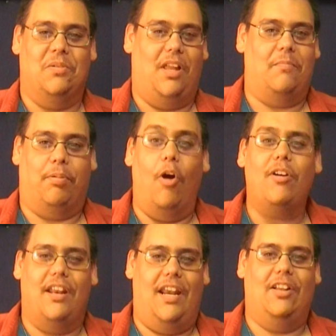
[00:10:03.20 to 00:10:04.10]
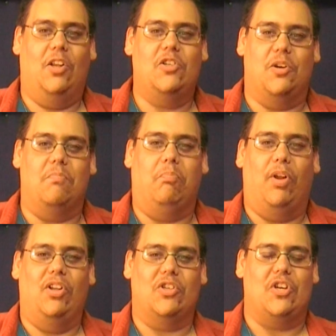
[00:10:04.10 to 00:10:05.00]
and
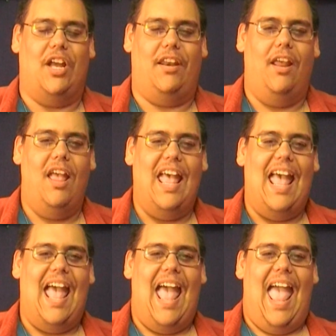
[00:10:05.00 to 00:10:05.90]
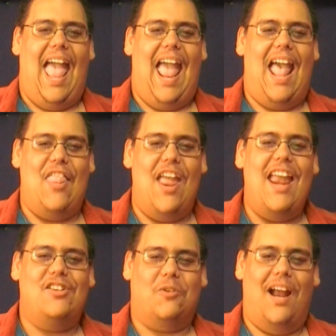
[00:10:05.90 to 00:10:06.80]
bullshit, and
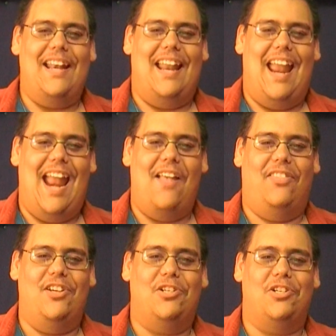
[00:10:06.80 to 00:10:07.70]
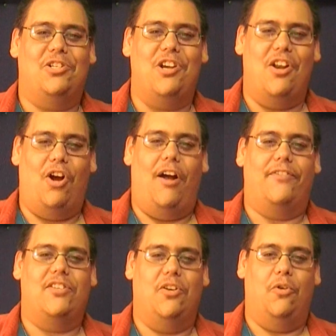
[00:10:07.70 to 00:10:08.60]
they tried to hand this shit off
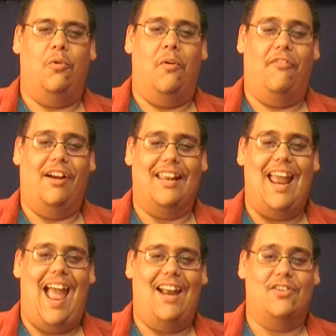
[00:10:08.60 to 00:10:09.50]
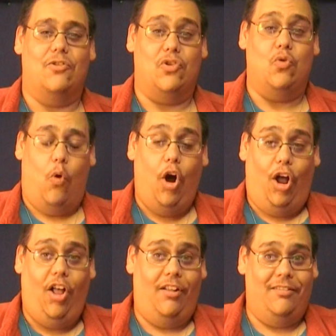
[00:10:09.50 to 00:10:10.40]
to fucking actors who
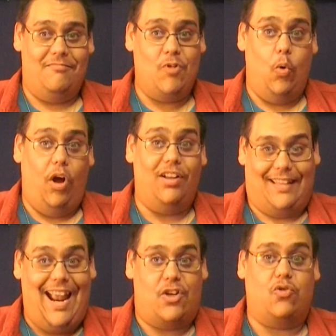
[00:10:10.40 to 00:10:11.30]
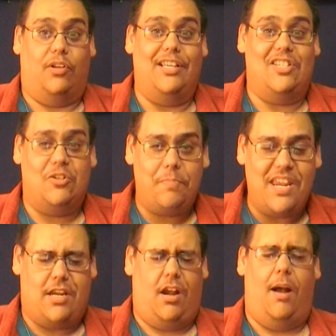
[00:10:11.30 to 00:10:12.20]
all naturally
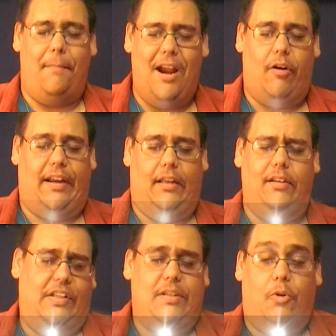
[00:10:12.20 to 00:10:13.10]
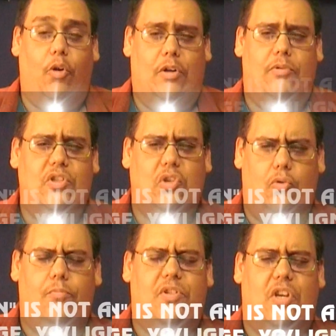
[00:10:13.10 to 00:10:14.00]
speak American. At least I'm going to
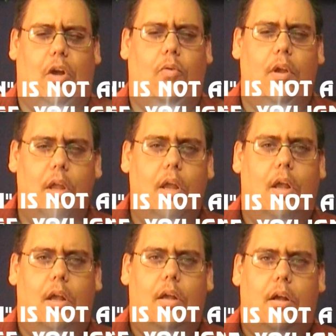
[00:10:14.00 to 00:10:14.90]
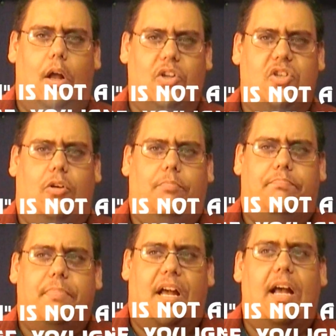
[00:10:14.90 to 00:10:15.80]
assume so. Also,
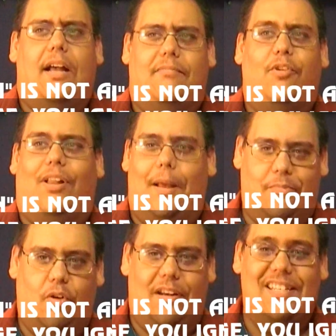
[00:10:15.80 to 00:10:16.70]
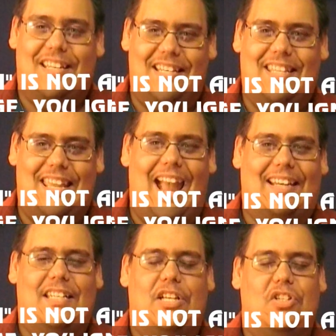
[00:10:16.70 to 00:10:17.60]
I'm going to get to the
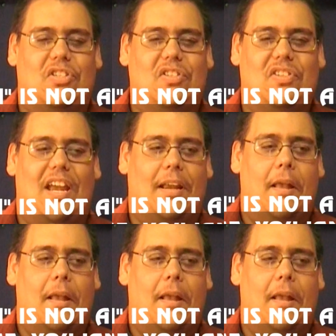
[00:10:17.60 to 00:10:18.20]
acting in just a sec.